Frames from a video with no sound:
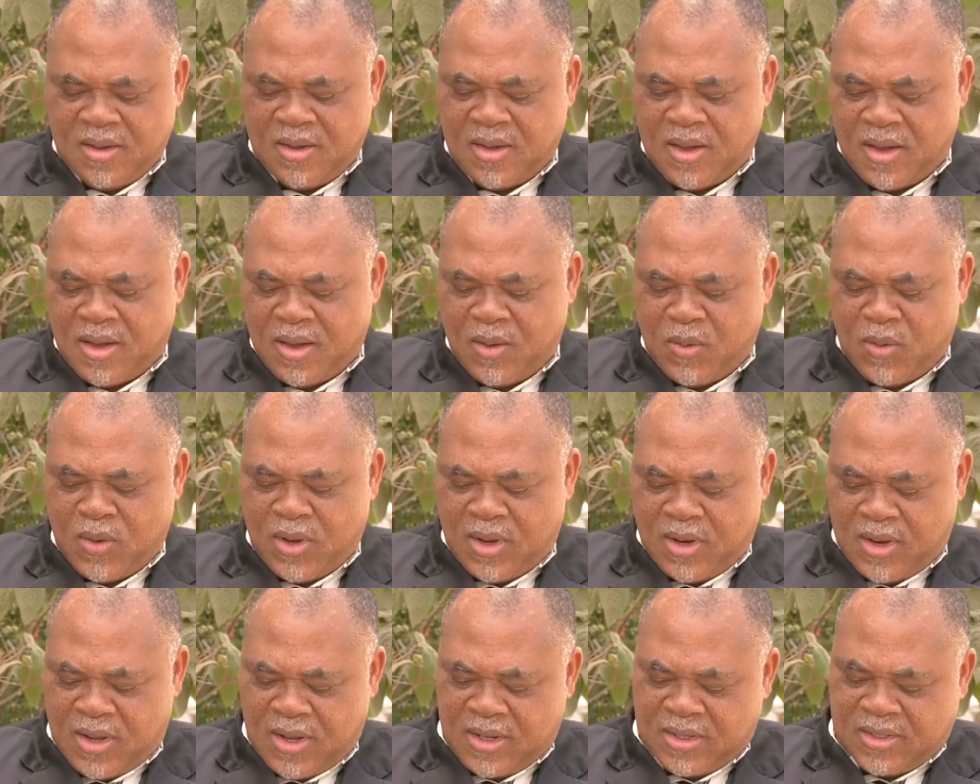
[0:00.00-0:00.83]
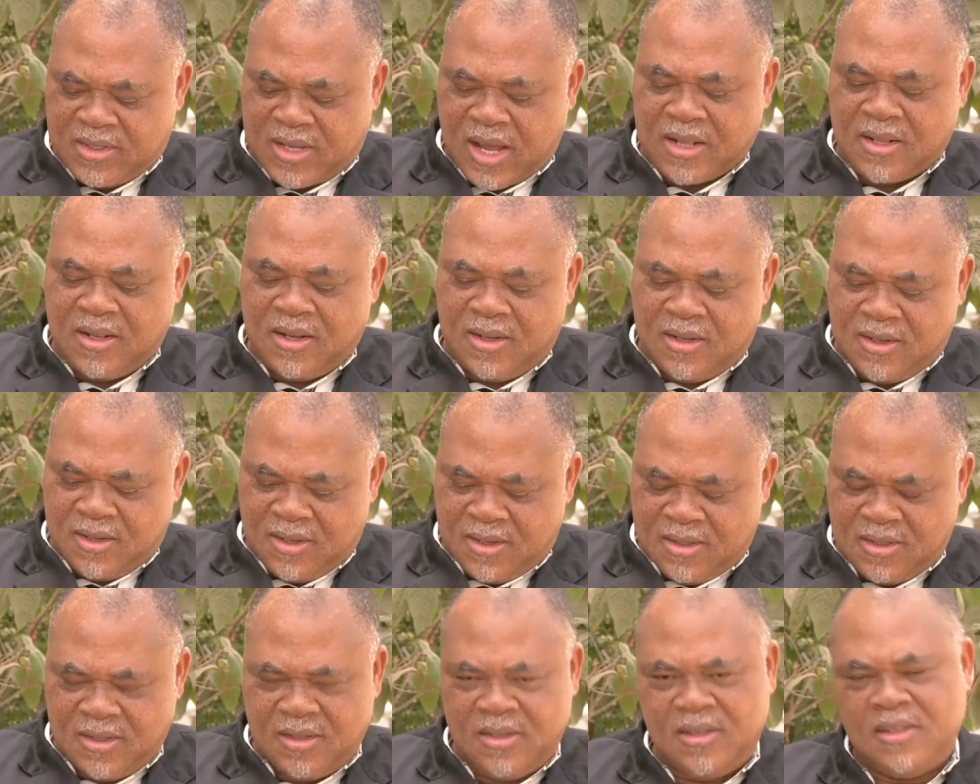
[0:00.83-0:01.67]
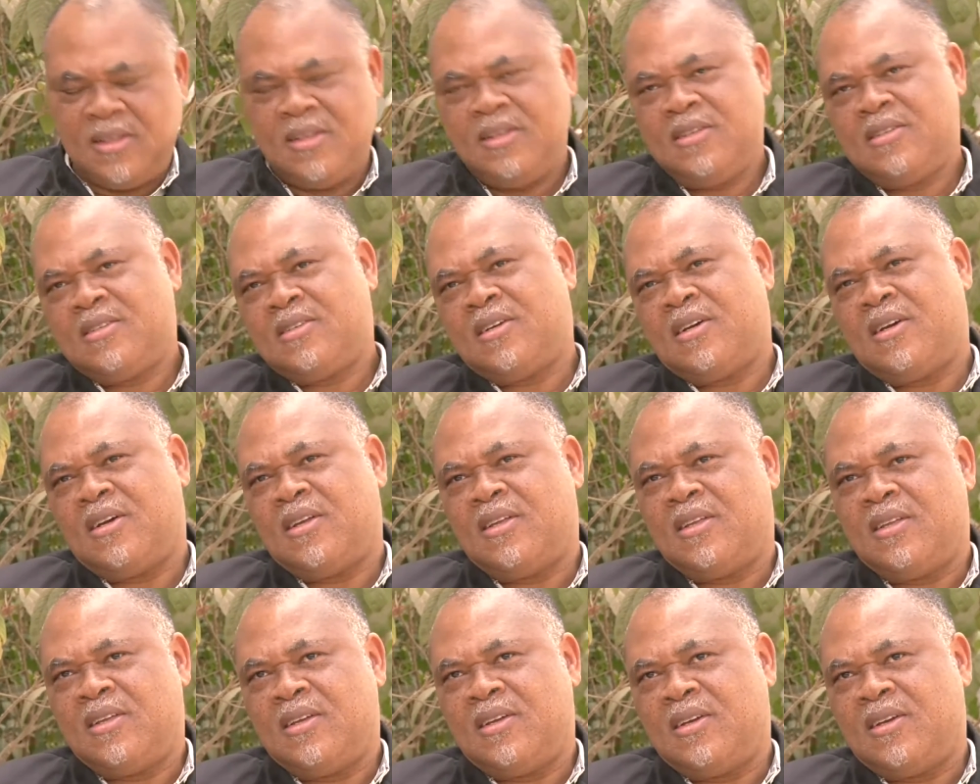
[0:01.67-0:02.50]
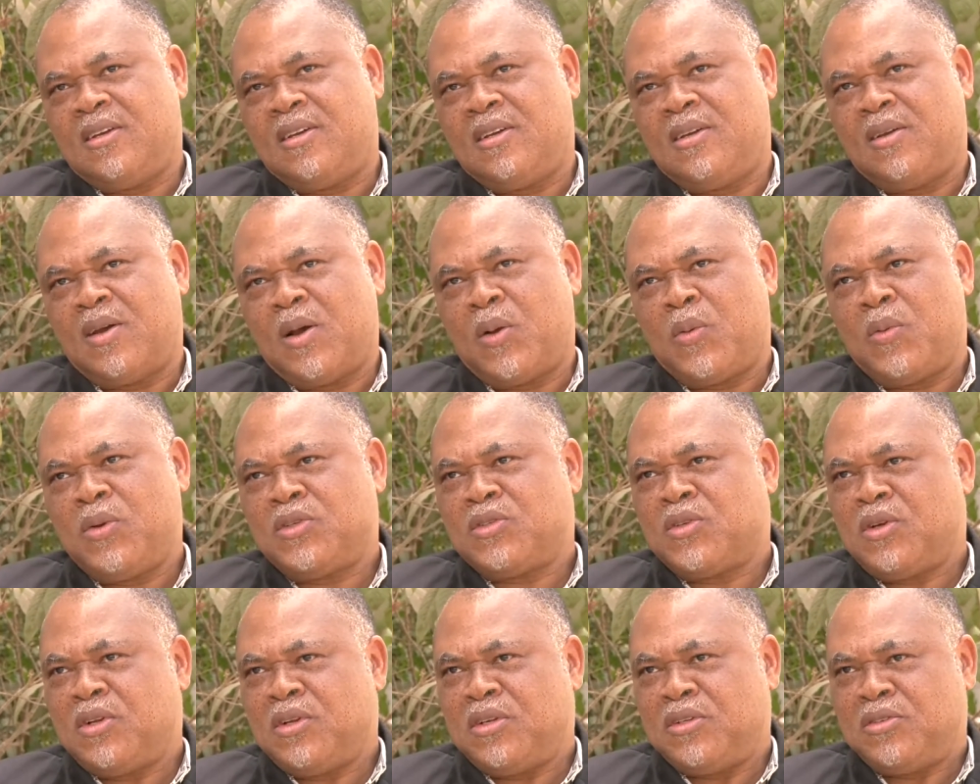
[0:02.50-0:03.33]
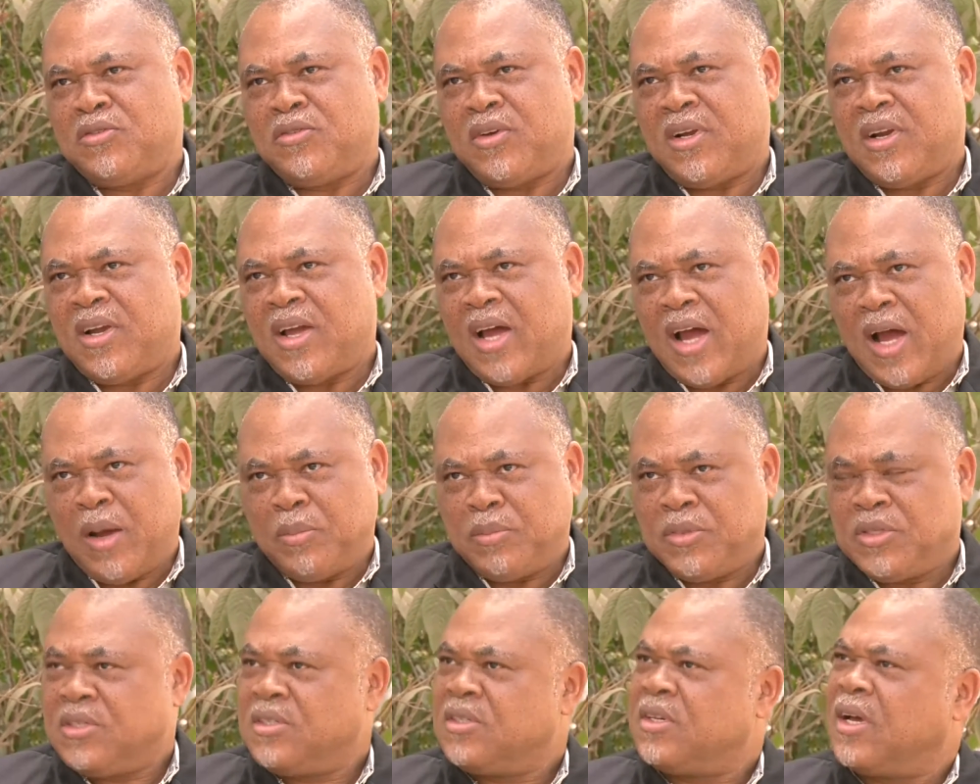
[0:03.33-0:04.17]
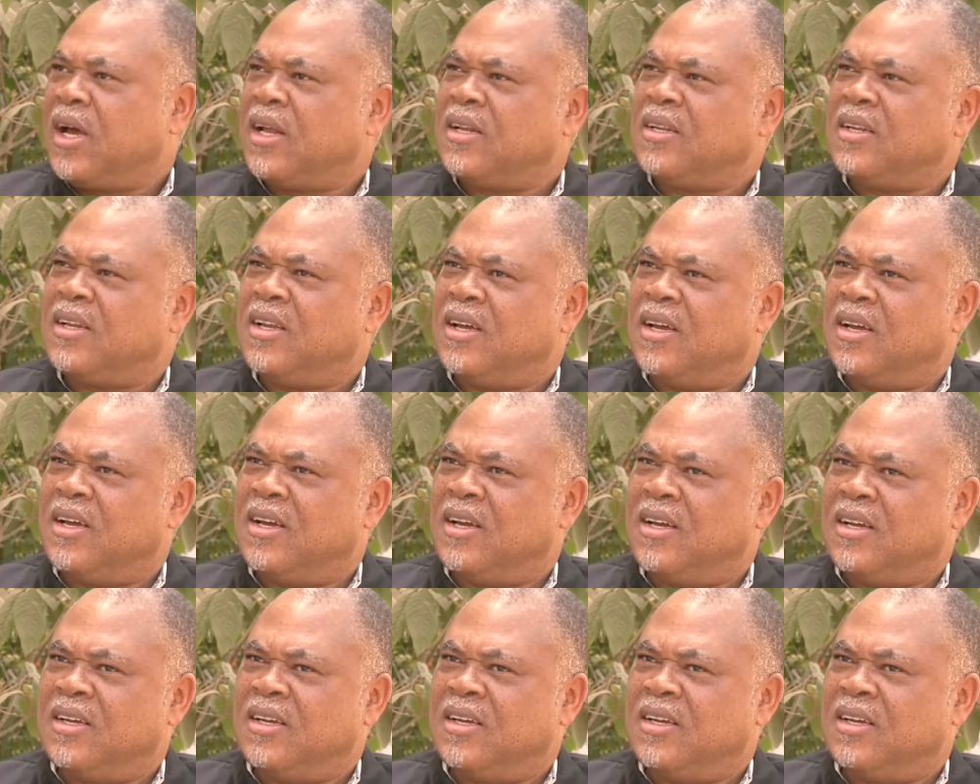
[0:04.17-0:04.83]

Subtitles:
Well, exactly. You see, this your question is very apt, and